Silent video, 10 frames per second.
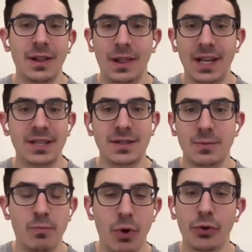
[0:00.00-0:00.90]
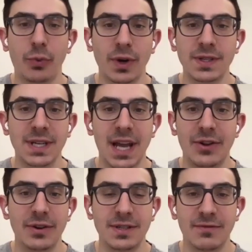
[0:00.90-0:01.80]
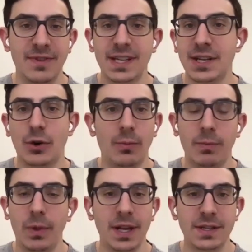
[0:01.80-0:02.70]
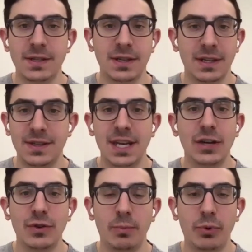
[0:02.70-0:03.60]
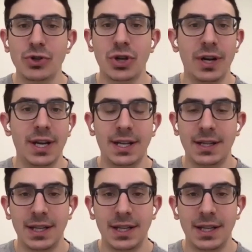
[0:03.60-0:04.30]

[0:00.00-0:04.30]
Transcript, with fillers: Let's both work together to fix it, or let's continue to push on it.